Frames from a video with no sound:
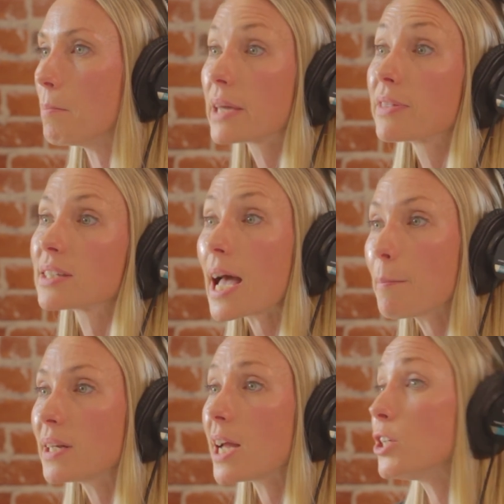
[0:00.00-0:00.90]
make this
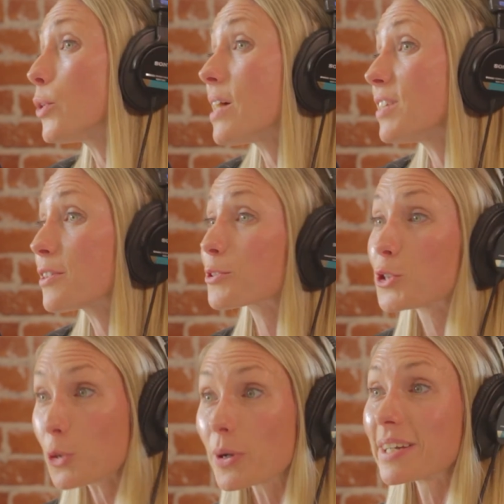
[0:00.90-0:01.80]
happen, and you don't have another
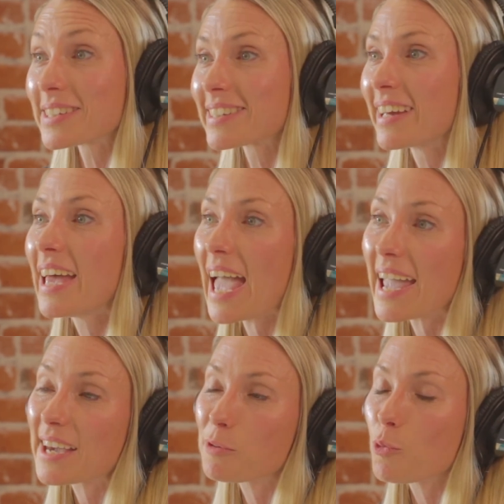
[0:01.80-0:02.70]
choice.
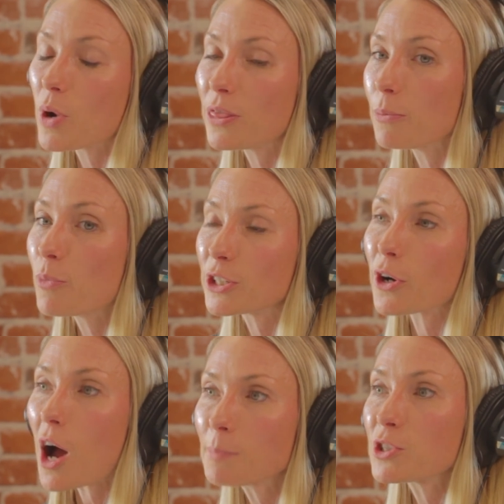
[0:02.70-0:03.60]
And when
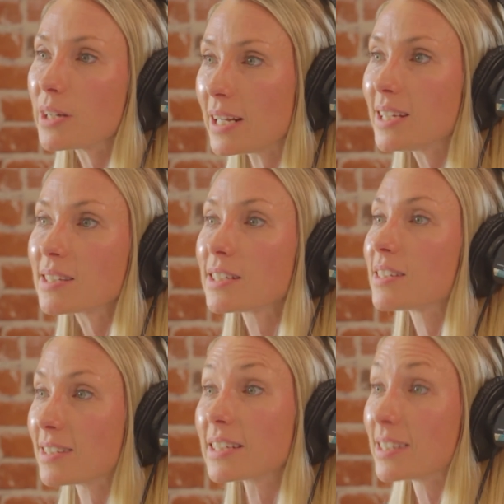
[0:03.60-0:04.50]
your option is
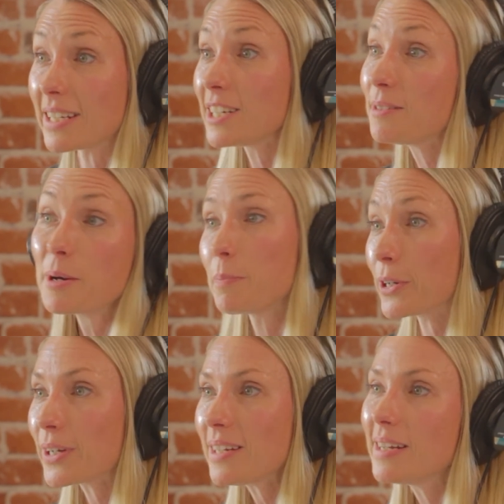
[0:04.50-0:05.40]
to succeed,
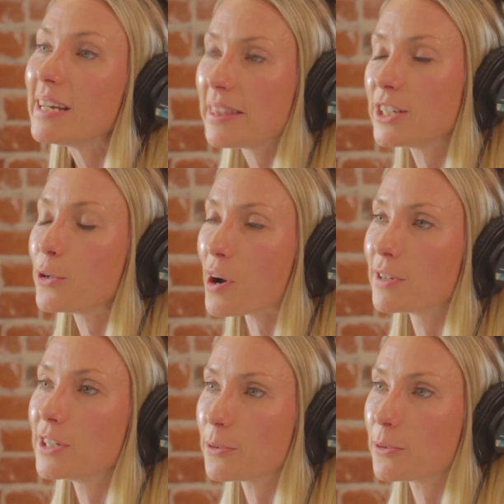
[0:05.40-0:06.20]
period, then you often